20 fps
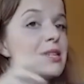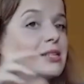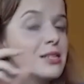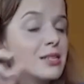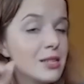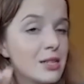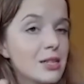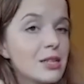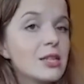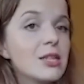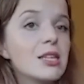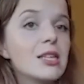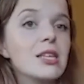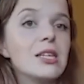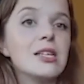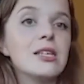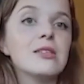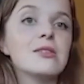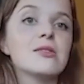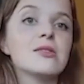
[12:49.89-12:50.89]
The
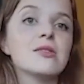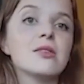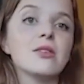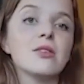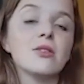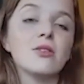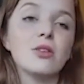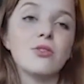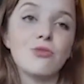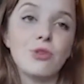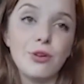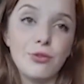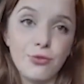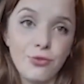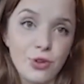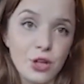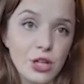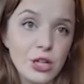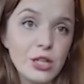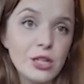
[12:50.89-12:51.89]
is
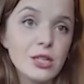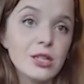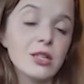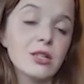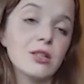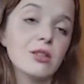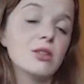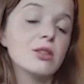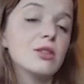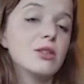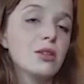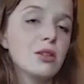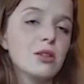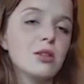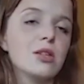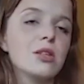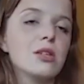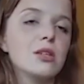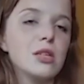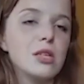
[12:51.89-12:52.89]
referred, the
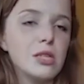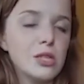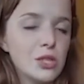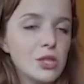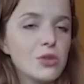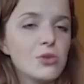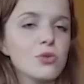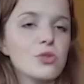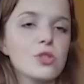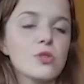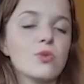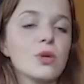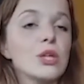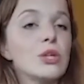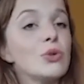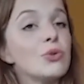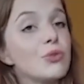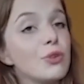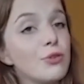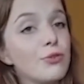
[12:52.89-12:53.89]
is used
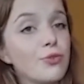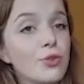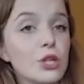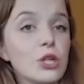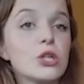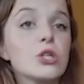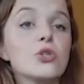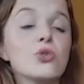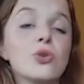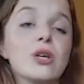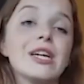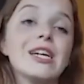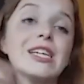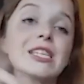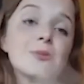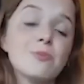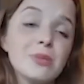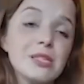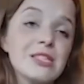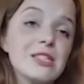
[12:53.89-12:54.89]
when you refer to
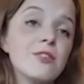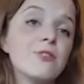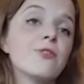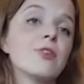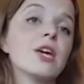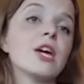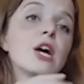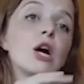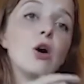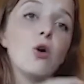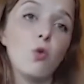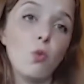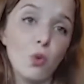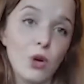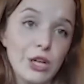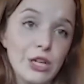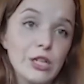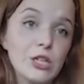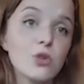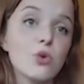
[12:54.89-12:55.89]
a specific
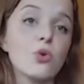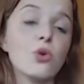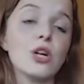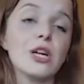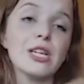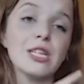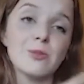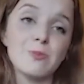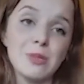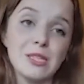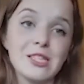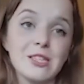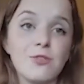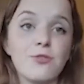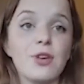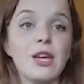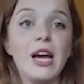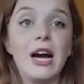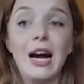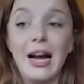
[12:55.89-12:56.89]
word or a
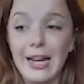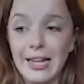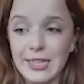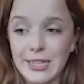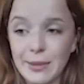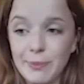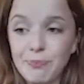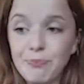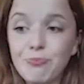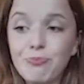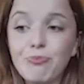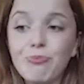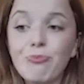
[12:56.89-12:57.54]
specific item.